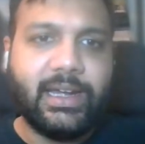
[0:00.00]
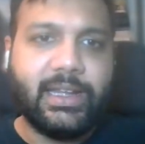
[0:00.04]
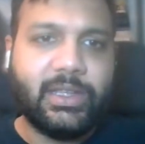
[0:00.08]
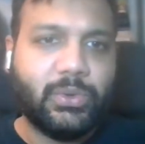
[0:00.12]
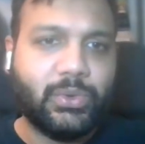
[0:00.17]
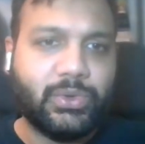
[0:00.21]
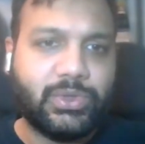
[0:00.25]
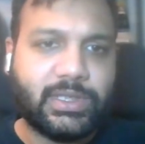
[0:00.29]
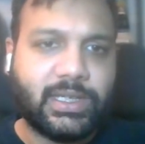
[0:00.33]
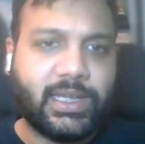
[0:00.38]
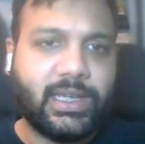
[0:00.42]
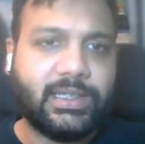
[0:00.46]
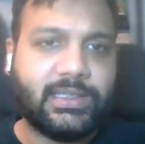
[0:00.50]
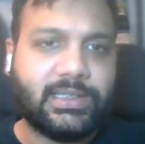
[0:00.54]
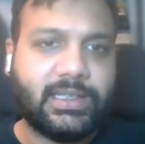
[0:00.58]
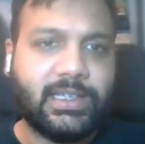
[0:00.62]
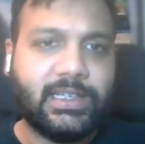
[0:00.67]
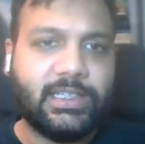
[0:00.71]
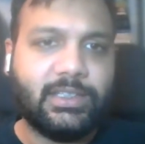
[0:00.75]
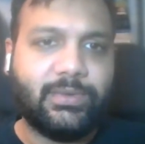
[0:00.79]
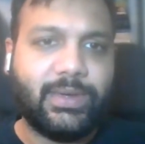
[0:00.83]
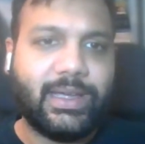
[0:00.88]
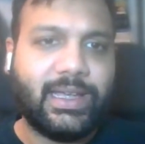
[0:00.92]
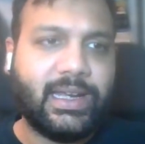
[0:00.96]
use
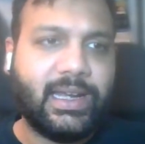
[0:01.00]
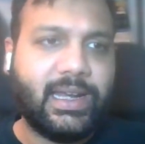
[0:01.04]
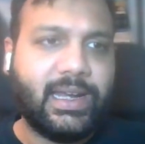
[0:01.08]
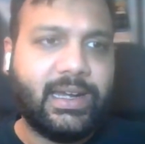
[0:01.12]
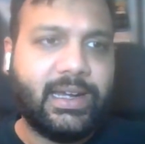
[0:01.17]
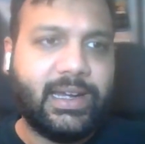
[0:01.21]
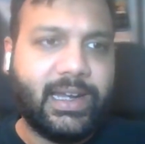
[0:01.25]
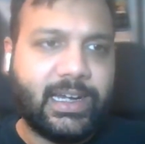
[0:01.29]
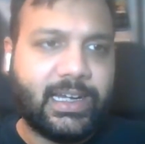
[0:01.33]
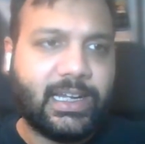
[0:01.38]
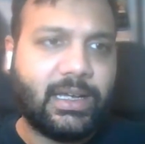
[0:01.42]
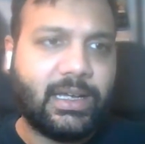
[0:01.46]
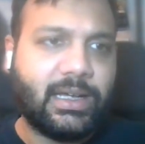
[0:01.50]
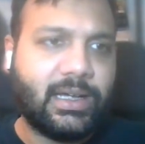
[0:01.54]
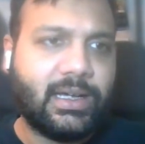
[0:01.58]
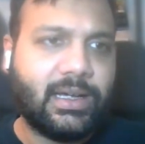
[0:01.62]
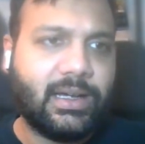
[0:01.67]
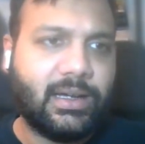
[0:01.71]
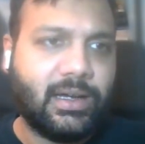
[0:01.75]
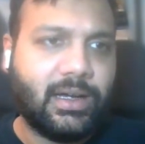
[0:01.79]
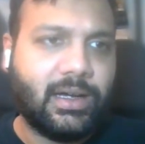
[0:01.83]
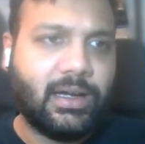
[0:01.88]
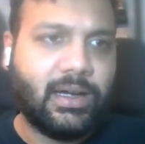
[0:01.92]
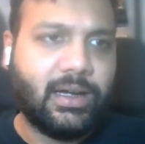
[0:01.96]
cases, varied
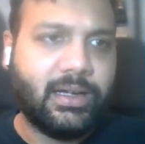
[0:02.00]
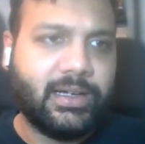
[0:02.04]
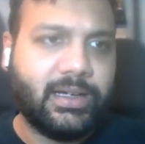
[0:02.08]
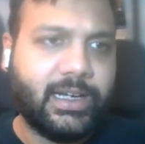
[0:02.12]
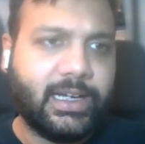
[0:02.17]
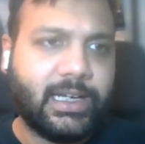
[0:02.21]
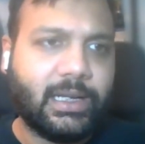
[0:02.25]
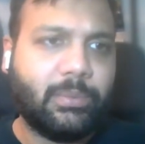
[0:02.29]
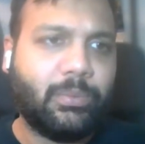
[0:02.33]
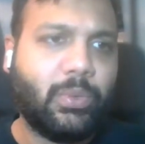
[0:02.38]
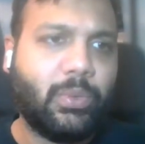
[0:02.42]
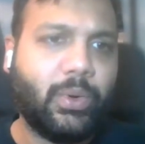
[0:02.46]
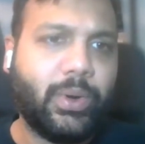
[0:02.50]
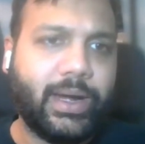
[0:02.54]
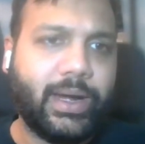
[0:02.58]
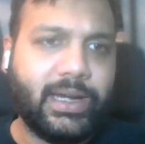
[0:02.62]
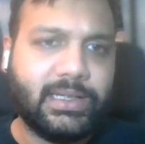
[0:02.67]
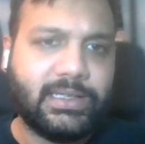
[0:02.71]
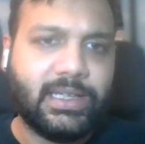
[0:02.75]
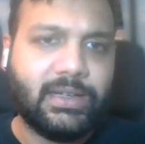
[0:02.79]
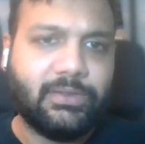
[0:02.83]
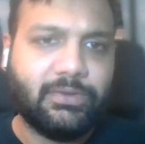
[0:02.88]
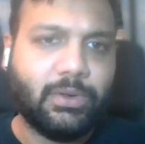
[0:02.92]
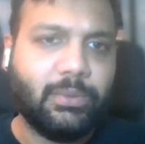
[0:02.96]
data
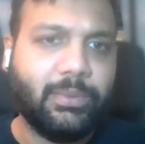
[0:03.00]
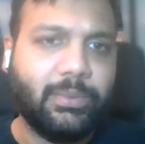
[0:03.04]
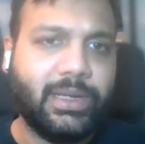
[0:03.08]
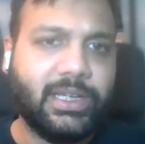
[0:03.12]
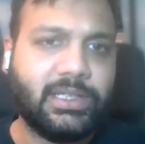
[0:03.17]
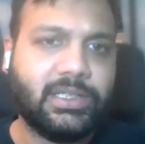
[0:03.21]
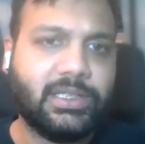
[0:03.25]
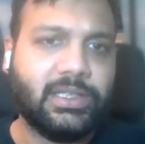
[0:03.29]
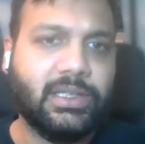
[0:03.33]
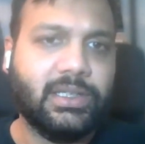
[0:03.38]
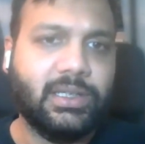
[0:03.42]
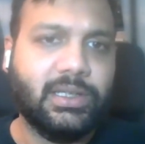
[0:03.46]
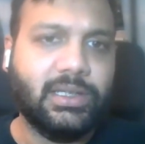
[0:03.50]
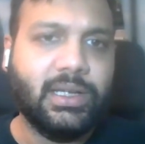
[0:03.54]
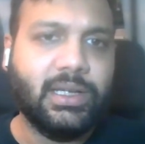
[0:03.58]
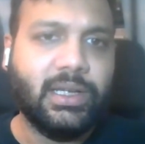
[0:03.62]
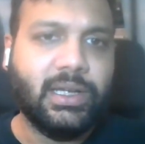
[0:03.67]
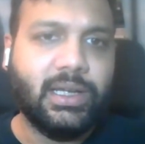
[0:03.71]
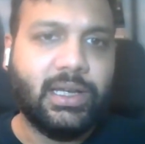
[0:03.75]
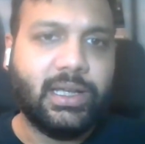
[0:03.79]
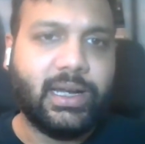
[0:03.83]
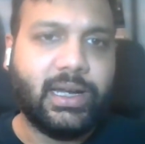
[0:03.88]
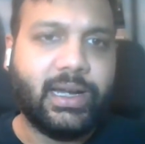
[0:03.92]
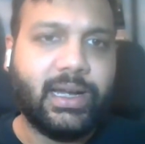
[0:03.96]
points, information,
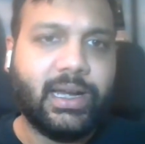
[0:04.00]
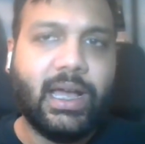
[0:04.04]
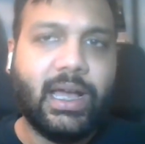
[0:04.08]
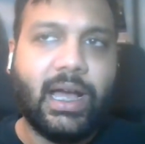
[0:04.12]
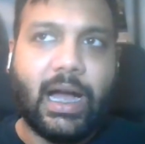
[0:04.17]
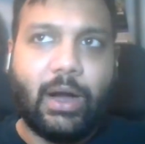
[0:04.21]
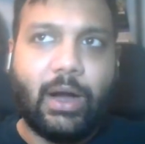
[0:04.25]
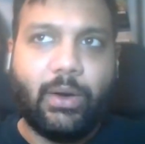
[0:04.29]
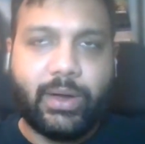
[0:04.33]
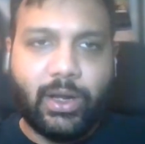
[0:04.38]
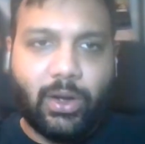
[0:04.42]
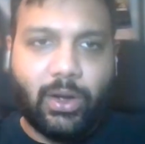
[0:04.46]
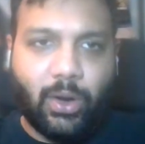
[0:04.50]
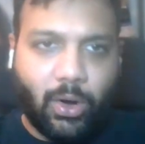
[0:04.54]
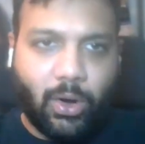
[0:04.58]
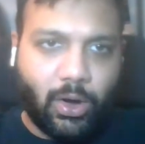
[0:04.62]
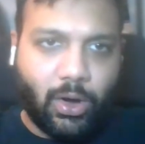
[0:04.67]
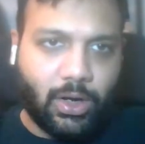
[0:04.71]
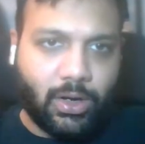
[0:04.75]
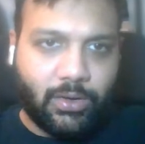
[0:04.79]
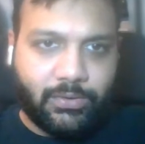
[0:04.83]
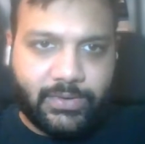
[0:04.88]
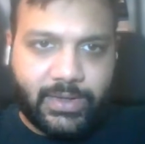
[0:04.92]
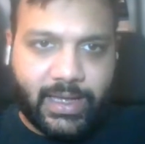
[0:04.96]
right? How can
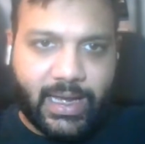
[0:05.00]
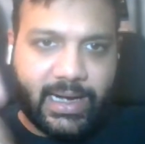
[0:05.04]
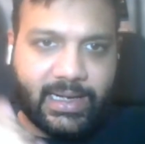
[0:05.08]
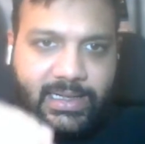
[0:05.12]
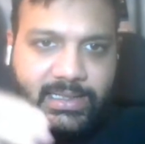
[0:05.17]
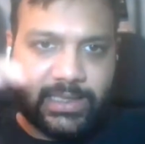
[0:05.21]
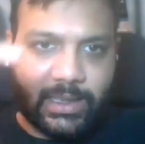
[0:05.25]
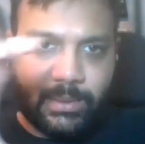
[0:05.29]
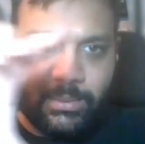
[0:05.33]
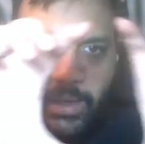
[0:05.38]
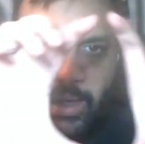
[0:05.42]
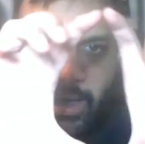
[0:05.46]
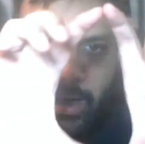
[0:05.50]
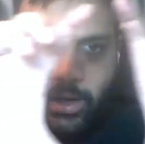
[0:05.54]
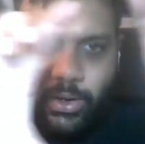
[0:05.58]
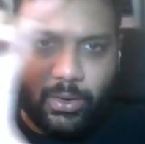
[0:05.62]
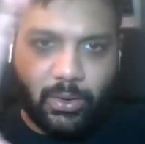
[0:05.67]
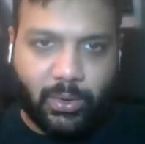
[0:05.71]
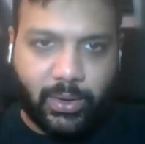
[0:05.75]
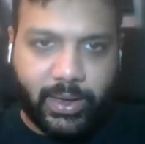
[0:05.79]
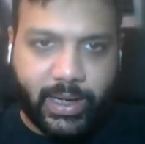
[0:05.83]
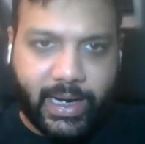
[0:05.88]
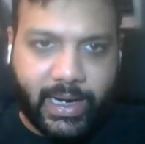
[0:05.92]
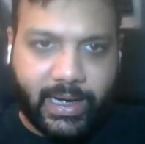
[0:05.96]
all of that
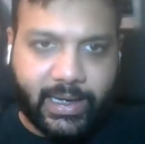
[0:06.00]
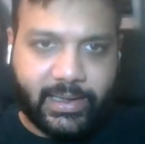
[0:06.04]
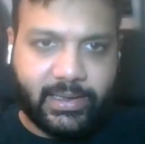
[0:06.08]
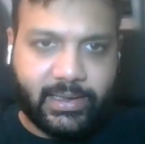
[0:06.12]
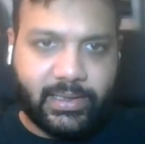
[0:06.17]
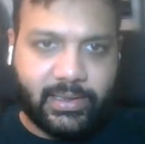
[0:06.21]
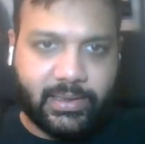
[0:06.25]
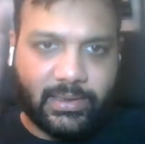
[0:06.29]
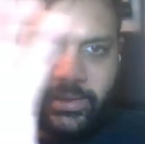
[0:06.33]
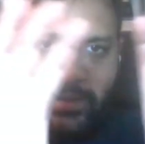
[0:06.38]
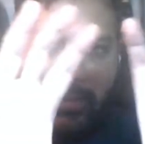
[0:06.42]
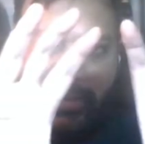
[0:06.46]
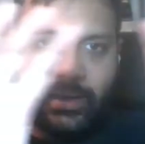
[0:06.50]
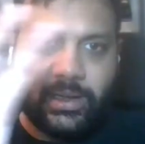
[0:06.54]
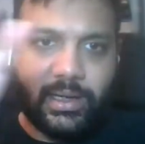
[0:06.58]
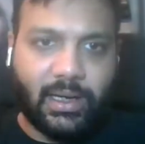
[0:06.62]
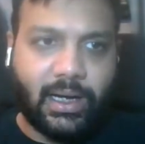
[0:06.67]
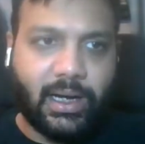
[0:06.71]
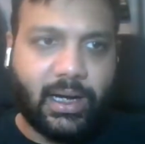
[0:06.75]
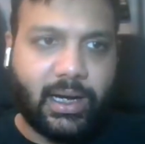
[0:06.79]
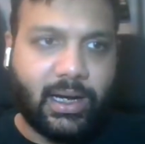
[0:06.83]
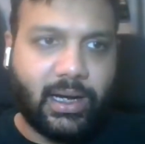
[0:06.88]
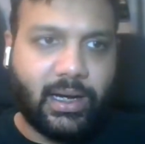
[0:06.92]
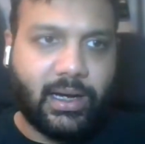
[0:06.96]
somehow get
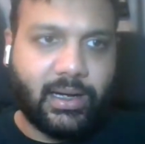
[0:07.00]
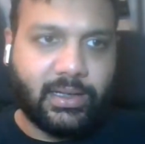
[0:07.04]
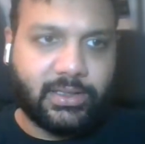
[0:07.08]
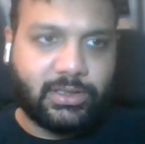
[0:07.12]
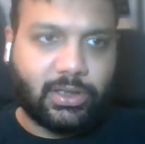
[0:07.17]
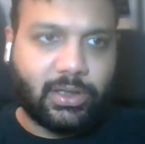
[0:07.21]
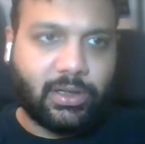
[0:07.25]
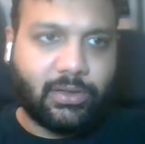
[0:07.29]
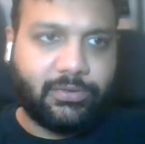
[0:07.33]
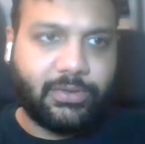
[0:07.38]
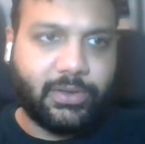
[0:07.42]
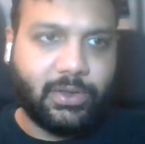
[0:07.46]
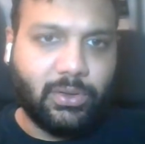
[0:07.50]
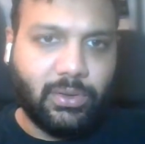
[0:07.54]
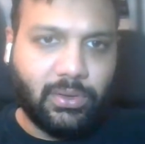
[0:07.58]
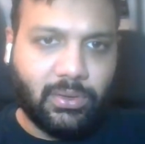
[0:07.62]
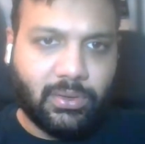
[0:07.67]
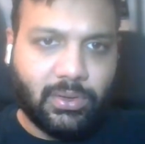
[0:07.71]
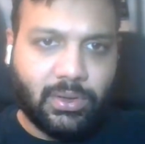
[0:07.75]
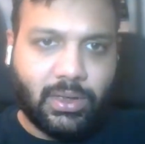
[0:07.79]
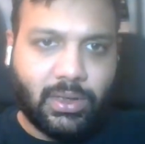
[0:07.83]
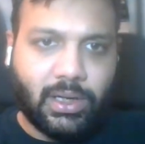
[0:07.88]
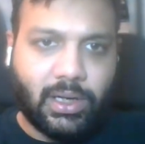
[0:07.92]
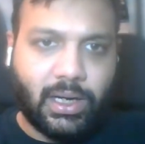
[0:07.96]
sort of
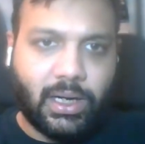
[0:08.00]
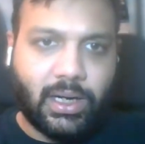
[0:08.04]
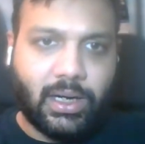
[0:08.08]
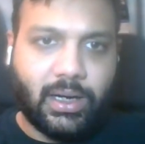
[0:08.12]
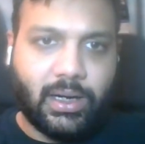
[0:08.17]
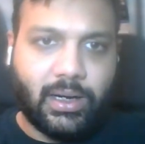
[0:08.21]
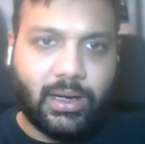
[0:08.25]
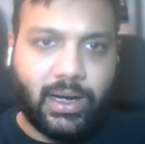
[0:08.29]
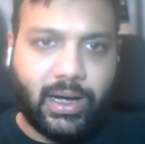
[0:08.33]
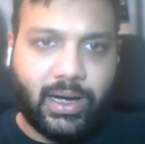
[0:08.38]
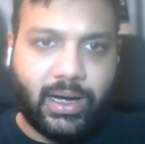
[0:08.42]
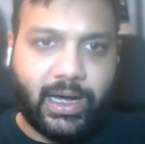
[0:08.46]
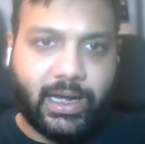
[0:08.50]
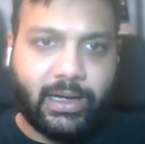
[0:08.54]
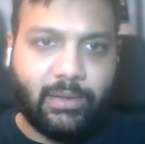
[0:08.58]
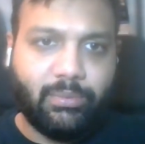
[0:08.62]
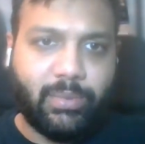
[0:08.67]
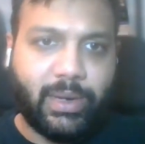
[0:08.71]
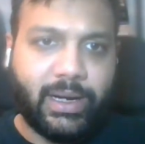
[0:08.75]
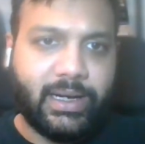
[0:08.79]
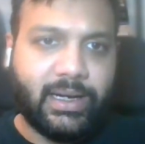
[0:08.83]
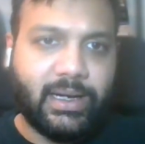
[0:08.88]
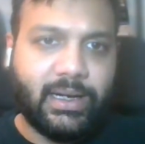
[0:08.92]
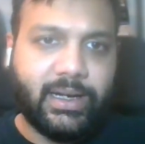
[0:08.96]

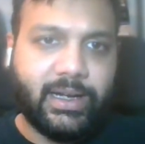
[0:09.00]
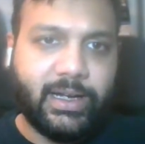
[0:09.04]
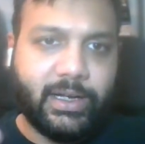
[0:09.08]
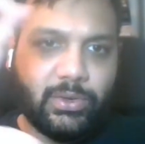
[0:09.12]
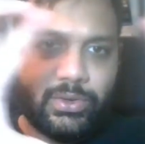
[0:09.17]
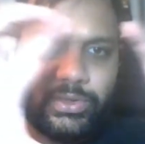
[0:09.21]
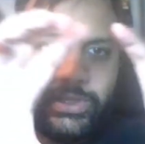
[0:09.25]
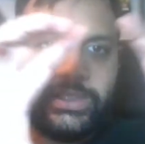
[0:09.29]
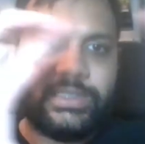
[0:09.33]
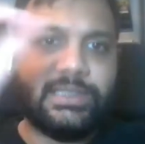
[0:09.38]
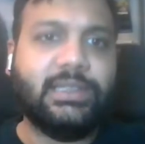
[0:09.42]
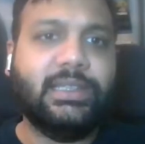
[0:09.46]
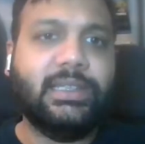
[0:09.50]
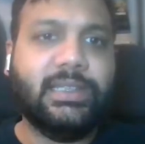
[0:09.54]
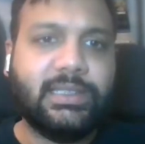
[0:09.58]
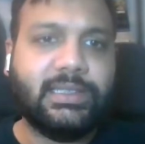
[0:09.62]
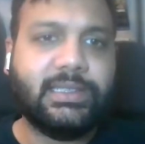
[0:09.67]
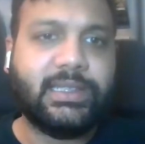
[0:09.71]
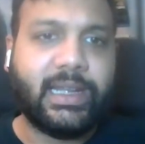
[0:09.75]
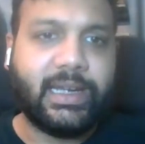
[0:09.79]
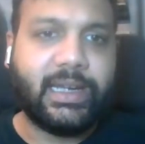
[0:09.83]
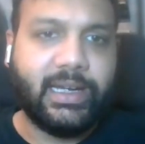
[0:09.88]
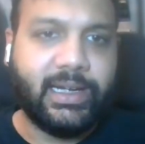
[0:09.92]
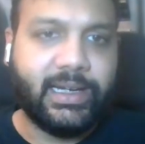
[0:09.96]
unbundled into these
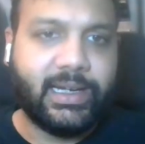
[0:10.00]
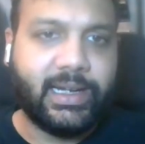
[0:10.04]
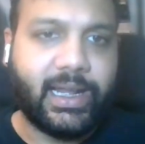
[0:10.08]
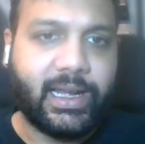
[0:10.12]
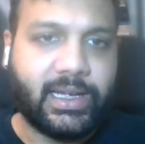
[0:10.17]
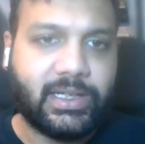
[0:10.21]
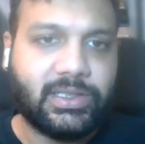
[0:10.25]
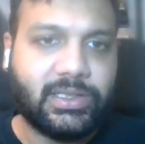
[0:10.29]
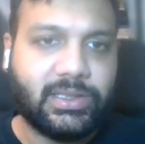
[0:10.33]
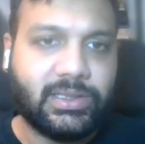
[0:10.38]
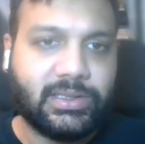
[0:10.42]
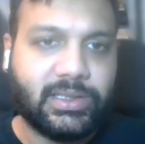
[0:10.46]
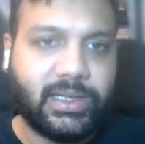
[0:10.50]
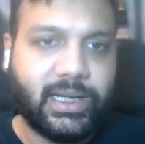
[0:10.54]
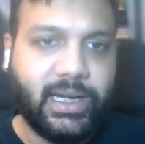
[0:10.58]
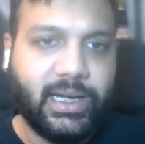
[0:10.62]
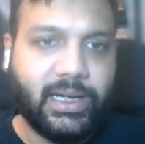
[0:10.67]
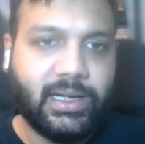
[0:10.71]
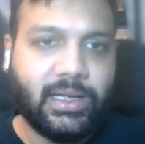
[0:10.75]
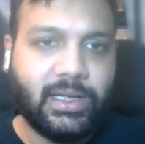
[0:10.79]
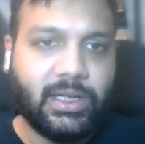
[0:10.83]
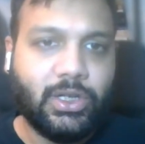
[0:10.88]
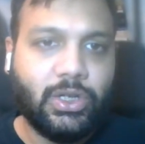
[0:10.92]
10 interactions, right?